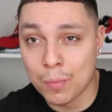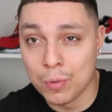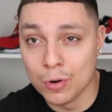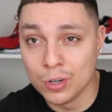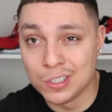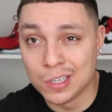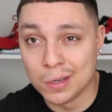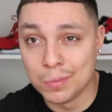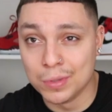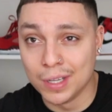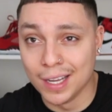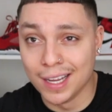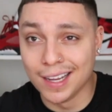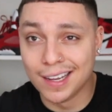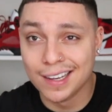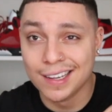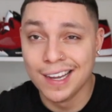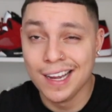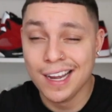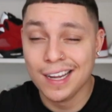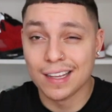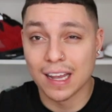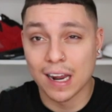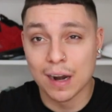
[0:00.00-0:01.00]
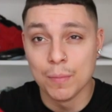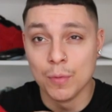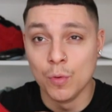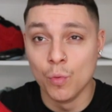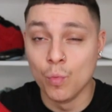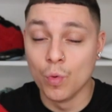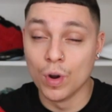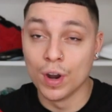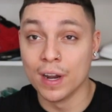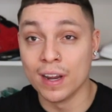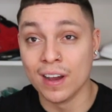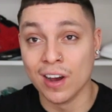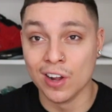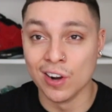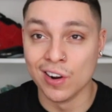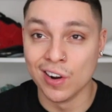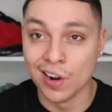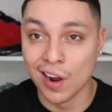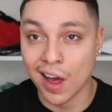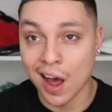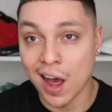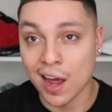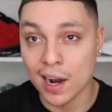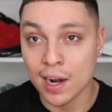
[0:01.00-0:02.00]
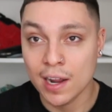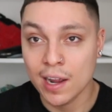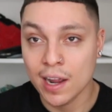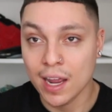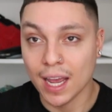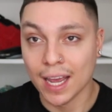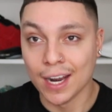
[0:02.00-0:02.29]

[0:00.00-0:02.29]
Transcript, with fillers: boys up there that I've been wearing a lot.